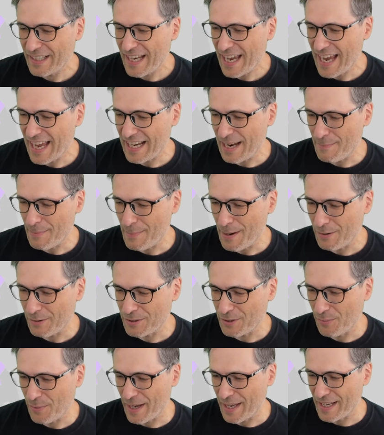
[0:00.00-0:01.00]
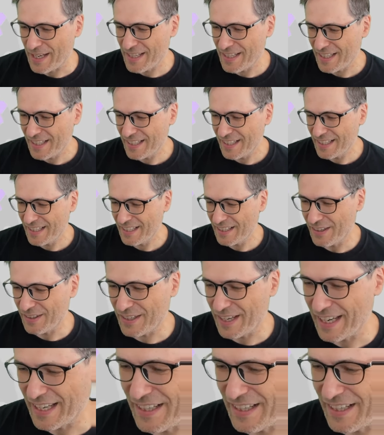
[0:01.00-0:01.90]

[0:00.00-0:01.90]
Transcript: And I'm about to win okay,